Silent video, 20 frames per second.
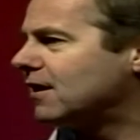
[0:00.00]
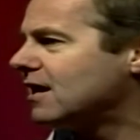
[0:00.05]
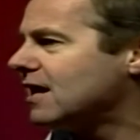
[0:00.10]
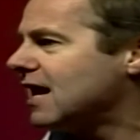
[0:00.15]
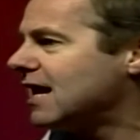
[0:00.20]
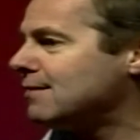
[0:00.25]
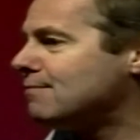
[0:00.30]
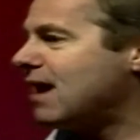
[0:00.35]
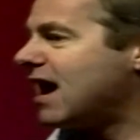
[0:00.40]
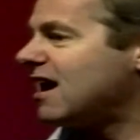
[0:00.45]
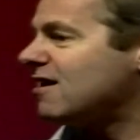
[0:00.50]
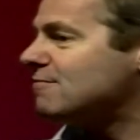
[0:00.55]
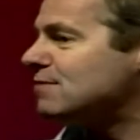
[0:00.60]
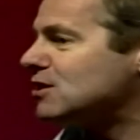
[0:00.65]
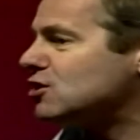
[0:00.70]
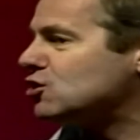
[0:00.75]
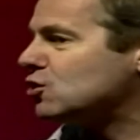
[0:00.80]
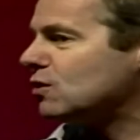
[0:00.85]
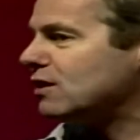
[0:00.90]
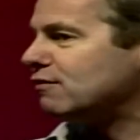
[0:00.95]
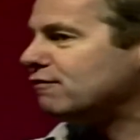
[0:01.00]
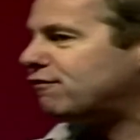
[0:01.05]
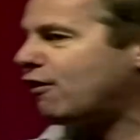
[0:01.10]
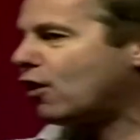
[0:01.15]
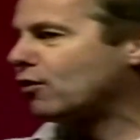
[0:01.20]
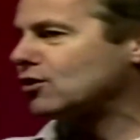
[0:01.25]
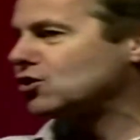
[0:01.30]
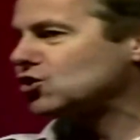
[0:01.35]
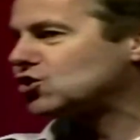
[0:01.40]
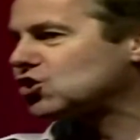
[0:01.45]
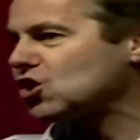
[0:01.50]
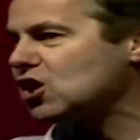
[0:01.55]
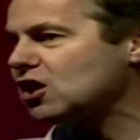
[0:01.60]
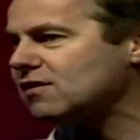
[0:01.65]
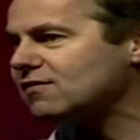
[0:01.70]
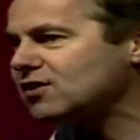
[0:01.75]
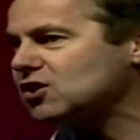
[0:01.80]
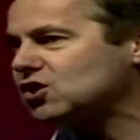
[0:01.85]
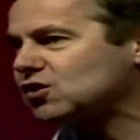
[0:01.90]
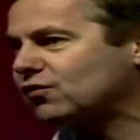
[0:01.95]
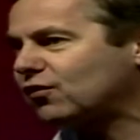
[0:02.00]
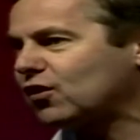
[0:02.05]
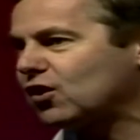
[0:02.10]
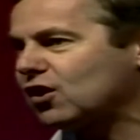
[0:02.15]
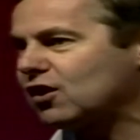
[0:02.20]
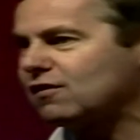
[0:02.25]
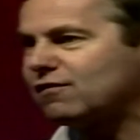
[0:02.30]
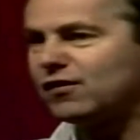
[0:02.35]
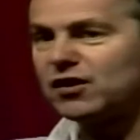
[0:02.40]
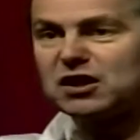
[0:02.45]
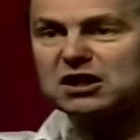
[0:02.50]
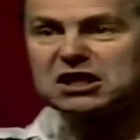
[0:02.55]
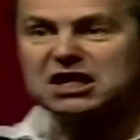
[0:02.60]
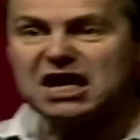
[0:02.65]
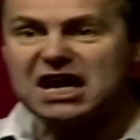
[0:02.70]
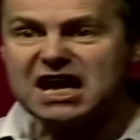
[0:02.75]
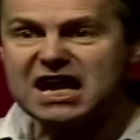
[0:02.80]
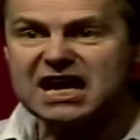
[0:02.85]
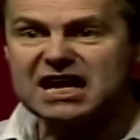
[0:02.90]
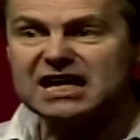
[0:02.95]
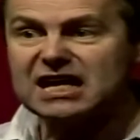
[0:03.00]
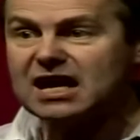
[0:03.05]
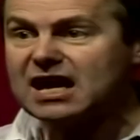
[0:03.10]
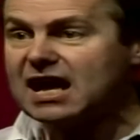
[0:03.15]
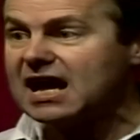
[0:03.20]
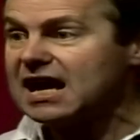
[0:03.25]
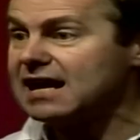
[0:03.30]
He may have been doing foreign service for the king.